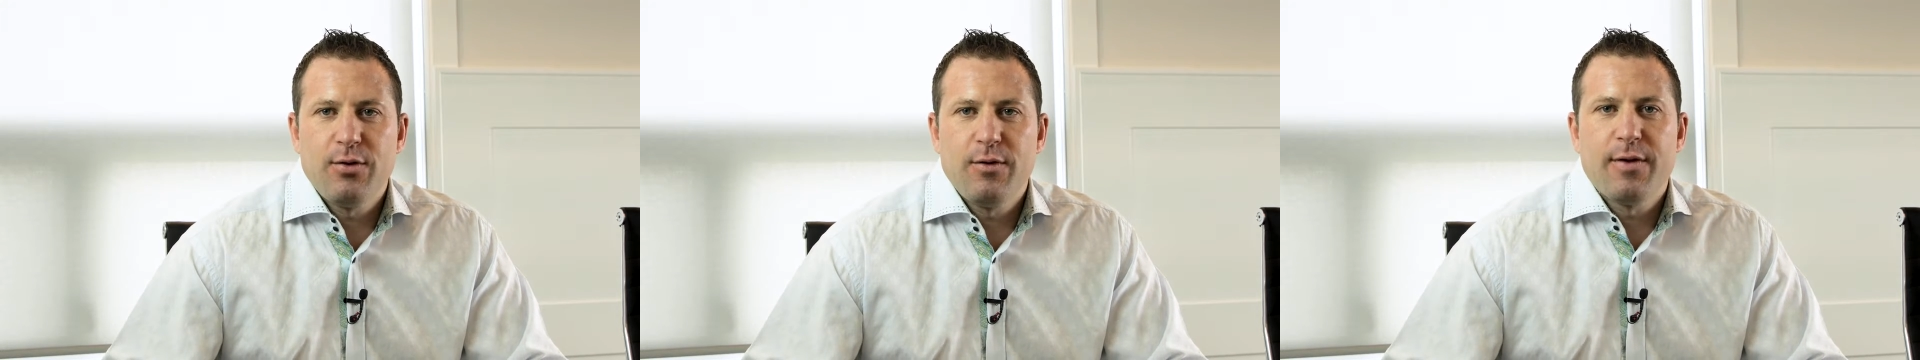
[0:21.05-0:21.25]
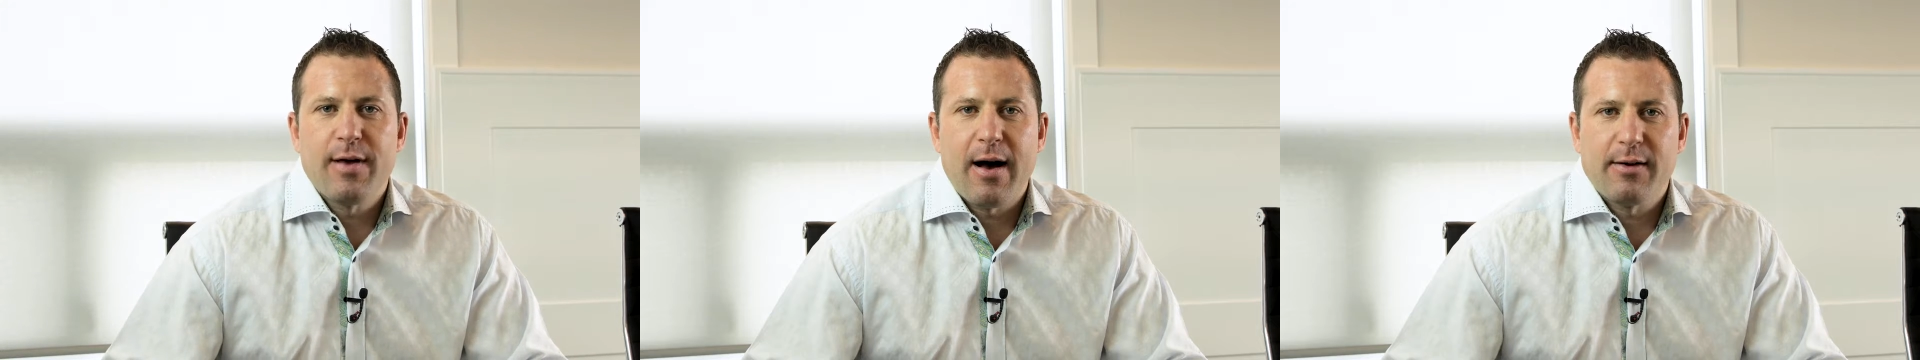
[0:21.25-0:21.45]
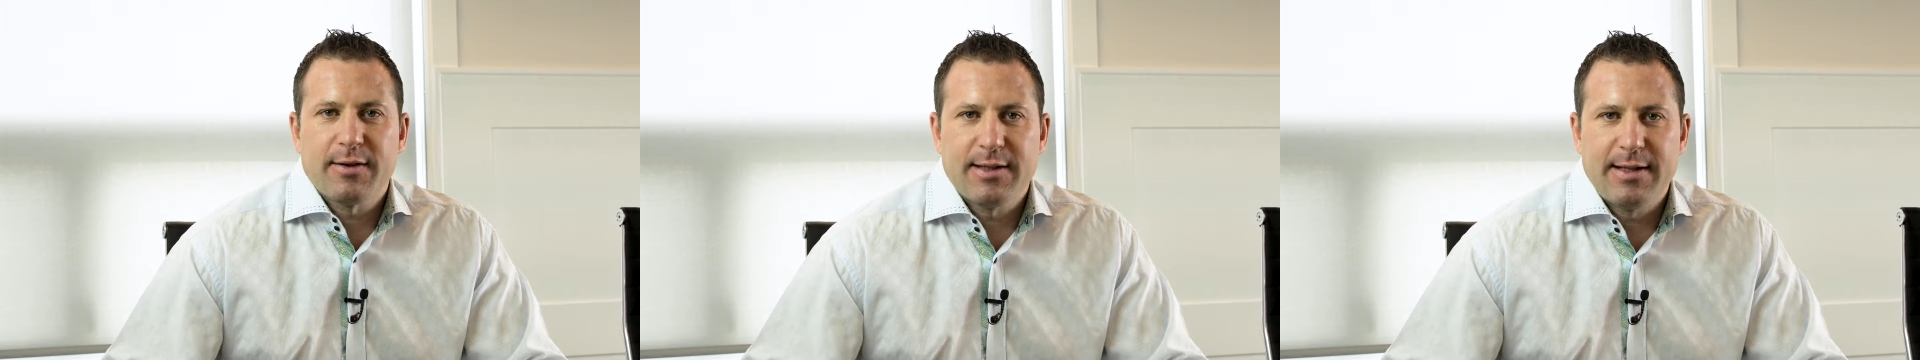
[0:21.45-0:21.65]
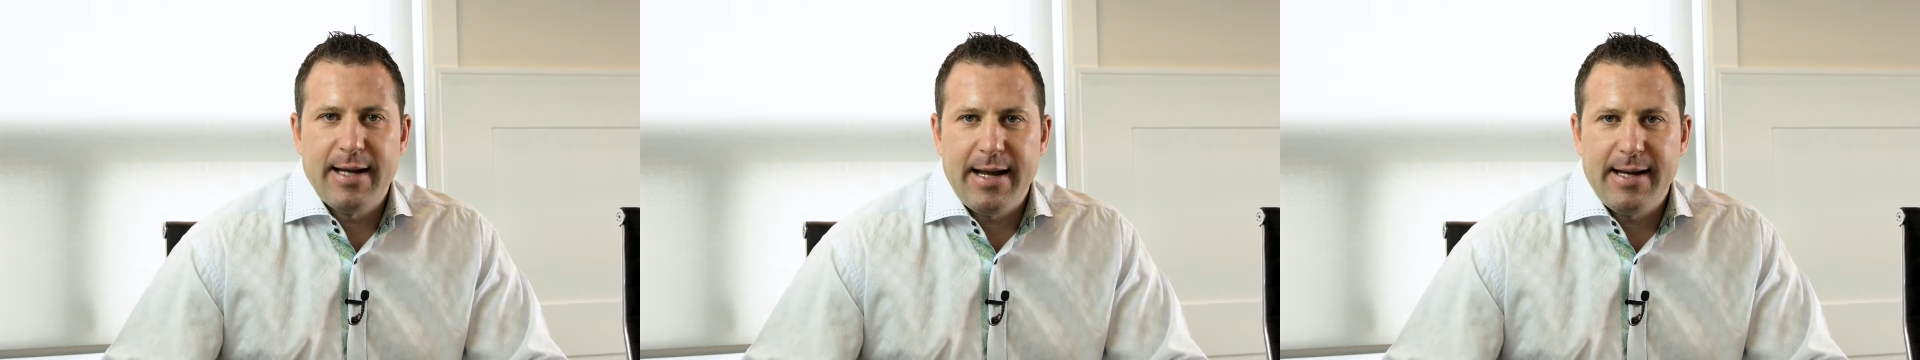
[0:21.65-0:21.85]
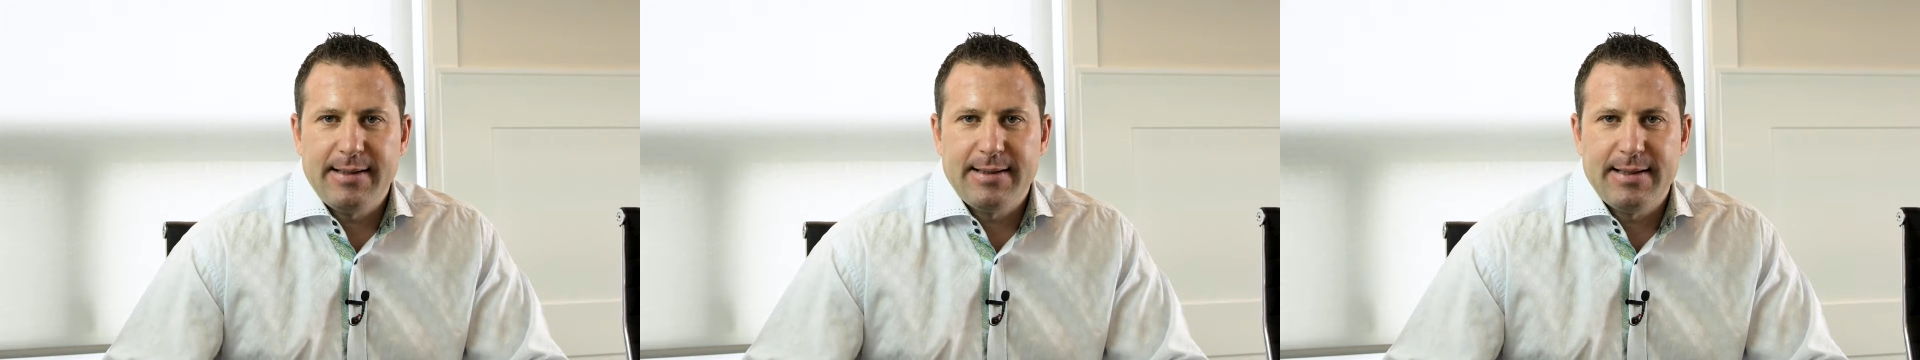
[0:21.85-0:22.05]

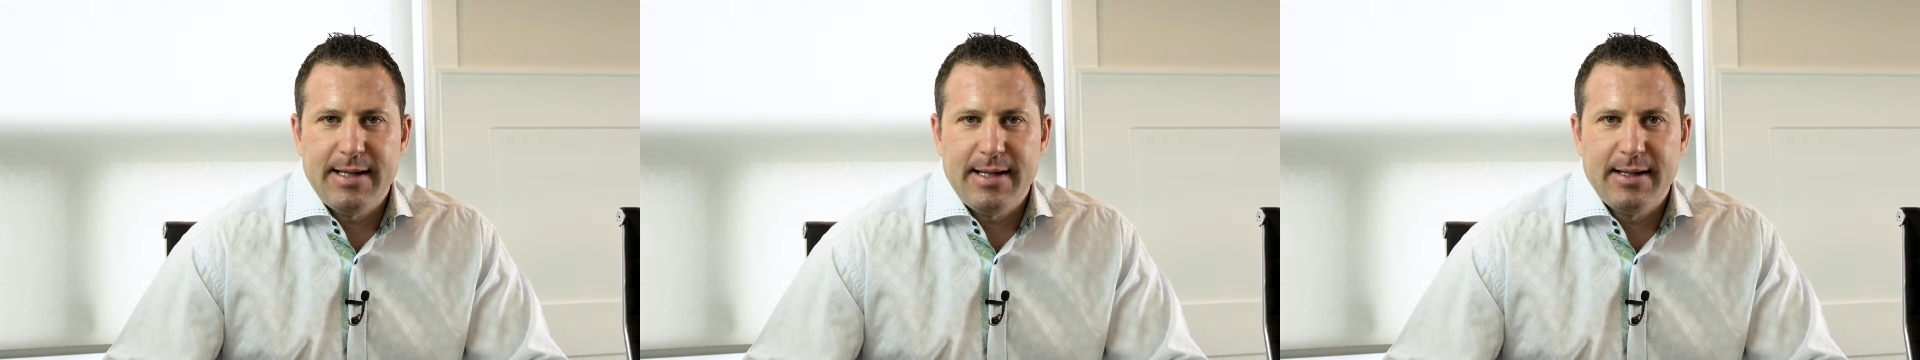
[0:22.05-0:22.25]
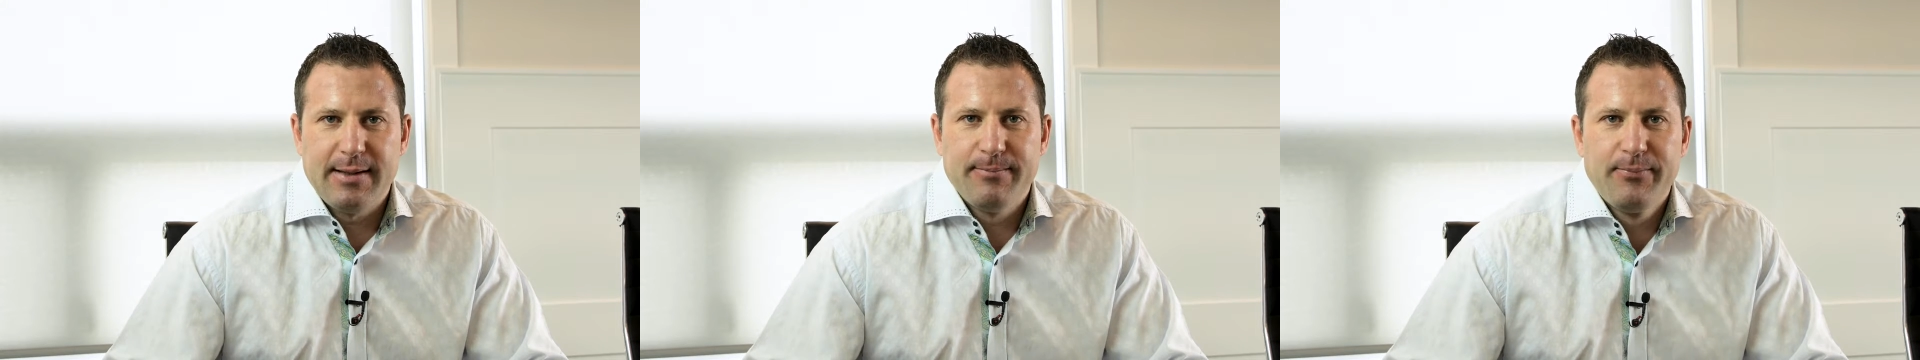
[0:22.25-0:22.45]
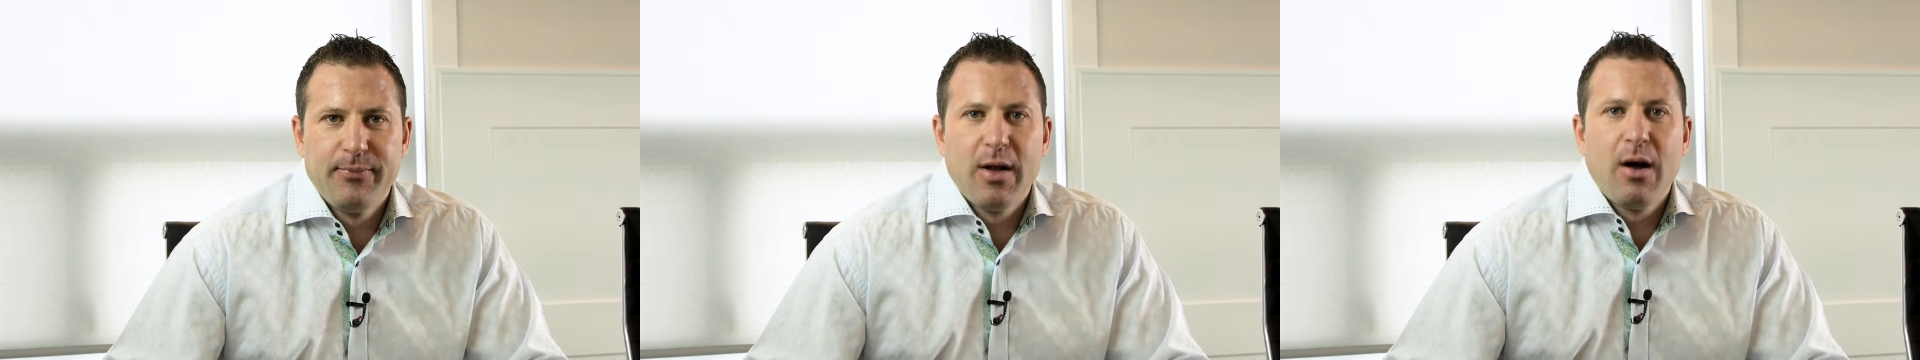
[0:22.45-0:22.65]
2018.